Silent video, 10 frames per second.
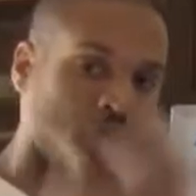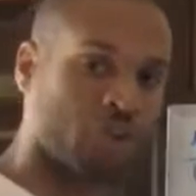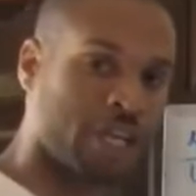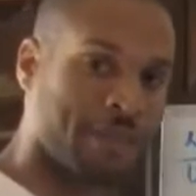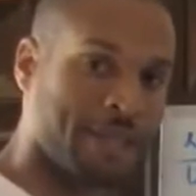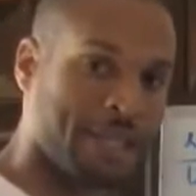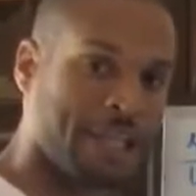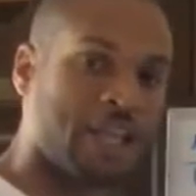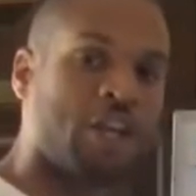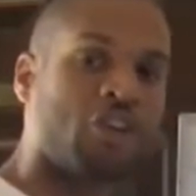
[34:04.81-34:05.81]
you're
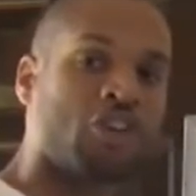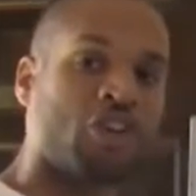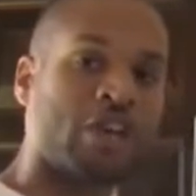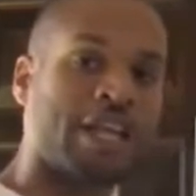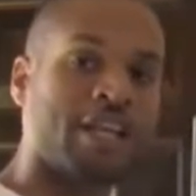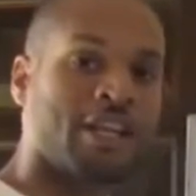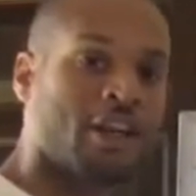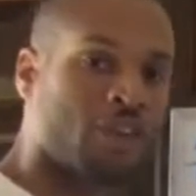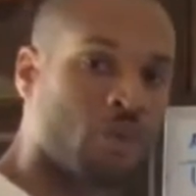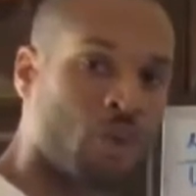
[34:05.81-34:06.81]
dreaming, you're in
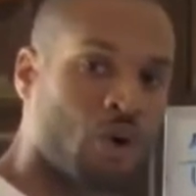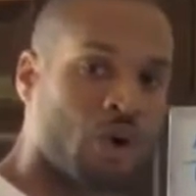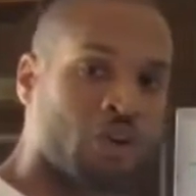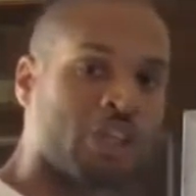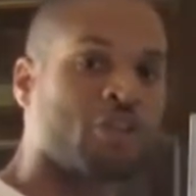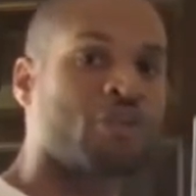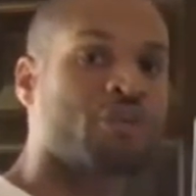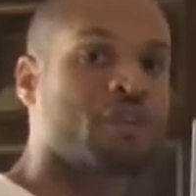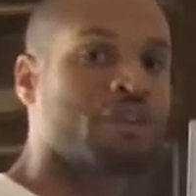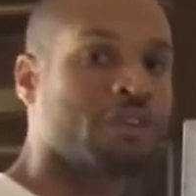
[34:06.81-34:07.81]
another world and you
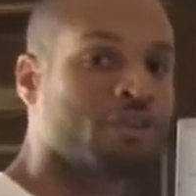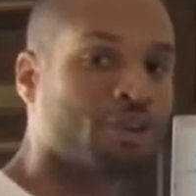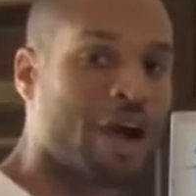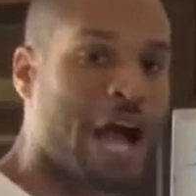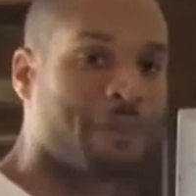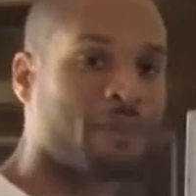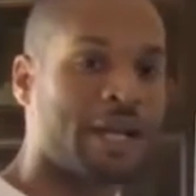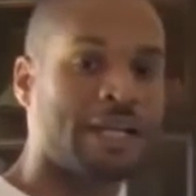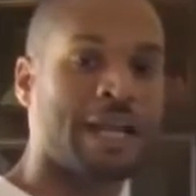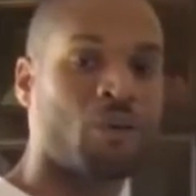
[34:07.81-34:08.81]
feel as if you're
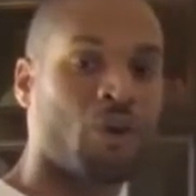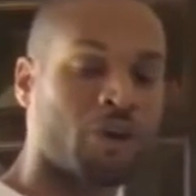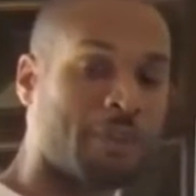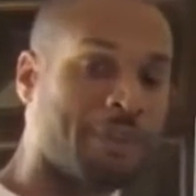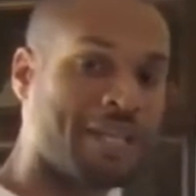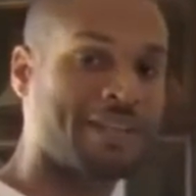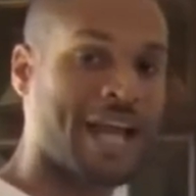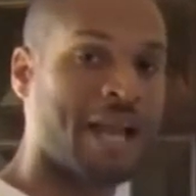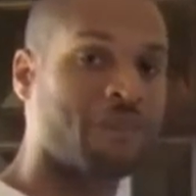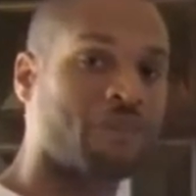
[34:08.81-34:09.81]
operating that world, and many
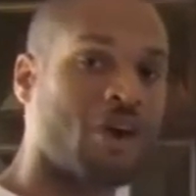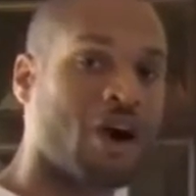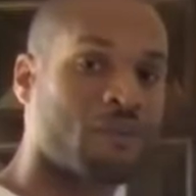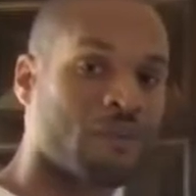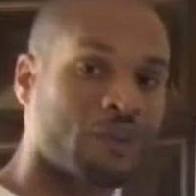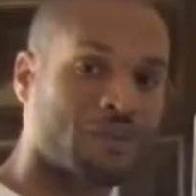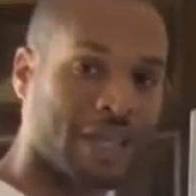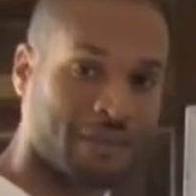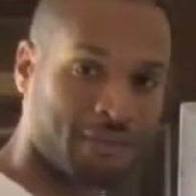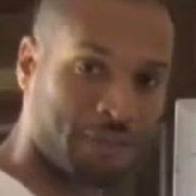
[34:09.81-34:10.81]
times you are, for those
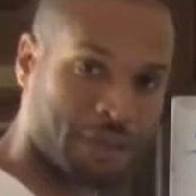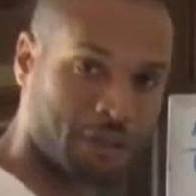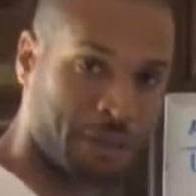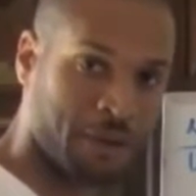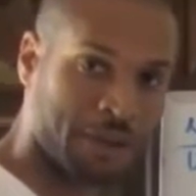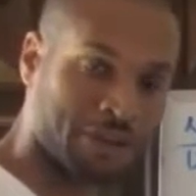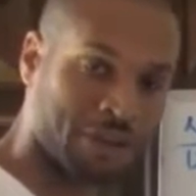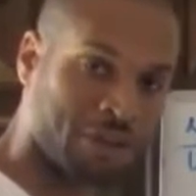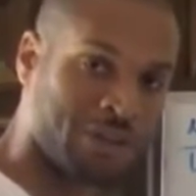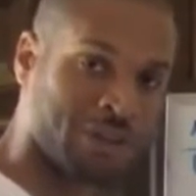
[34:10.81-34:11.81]
that have
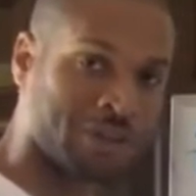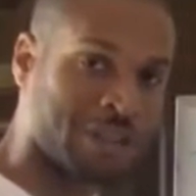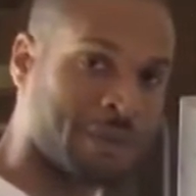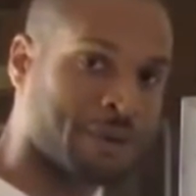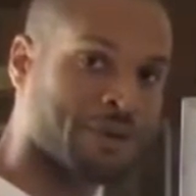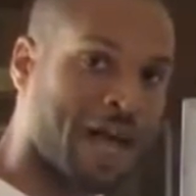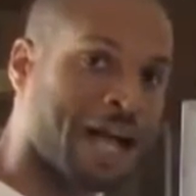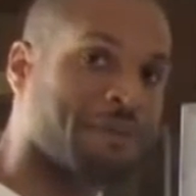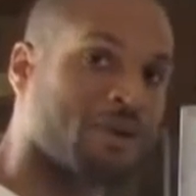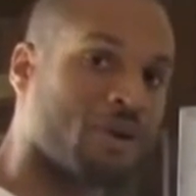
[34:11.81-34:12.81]
experienced lucid sleep or
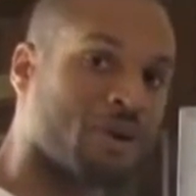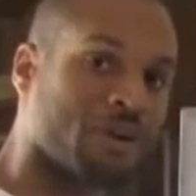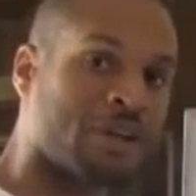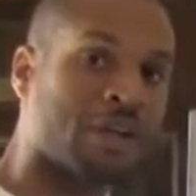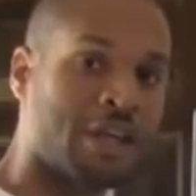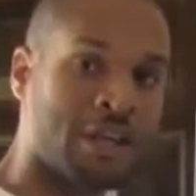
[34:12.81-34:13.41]
Time Lords,